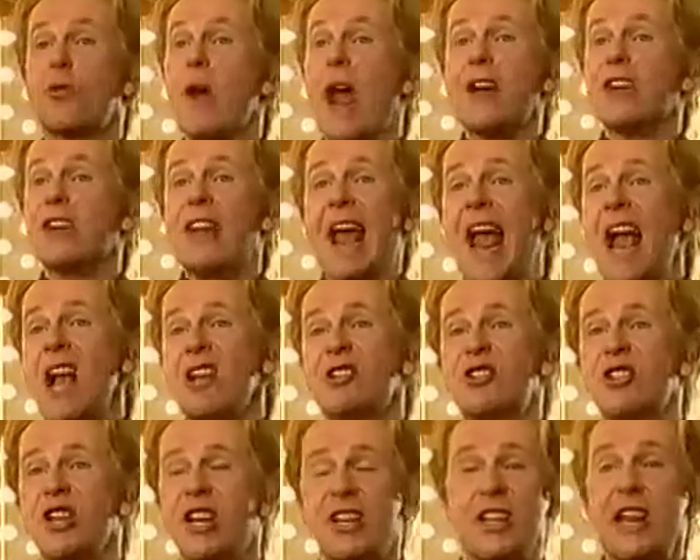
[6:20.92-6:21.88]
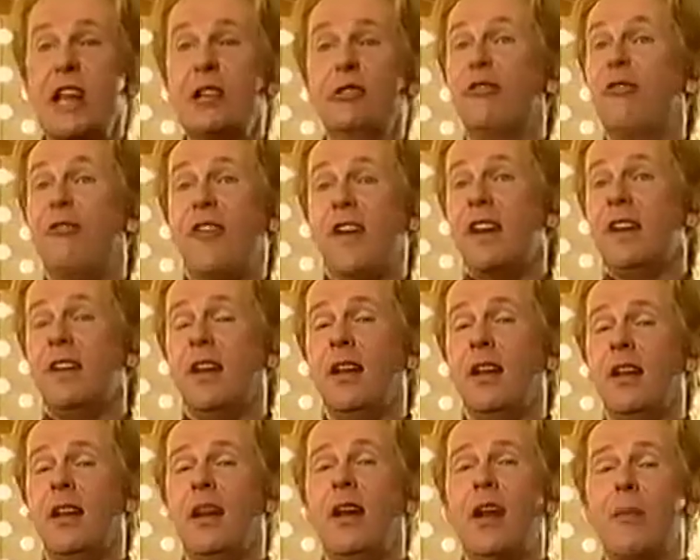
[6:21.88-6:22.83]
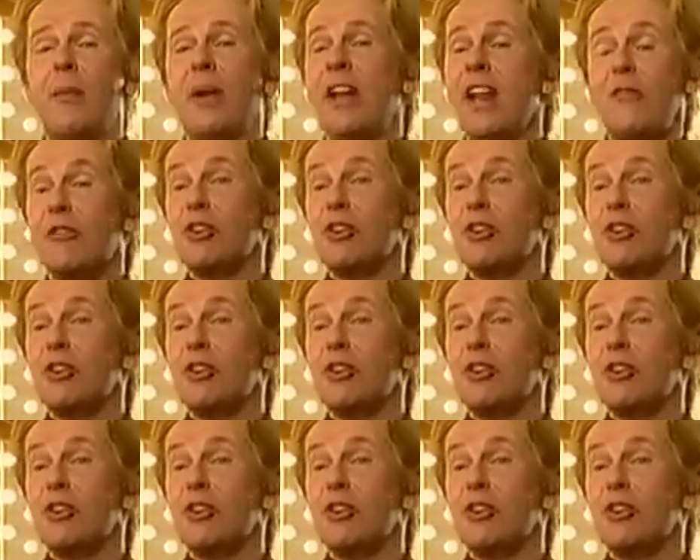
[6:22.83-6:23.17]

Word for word: Crowded House, Neil Finn. I mean,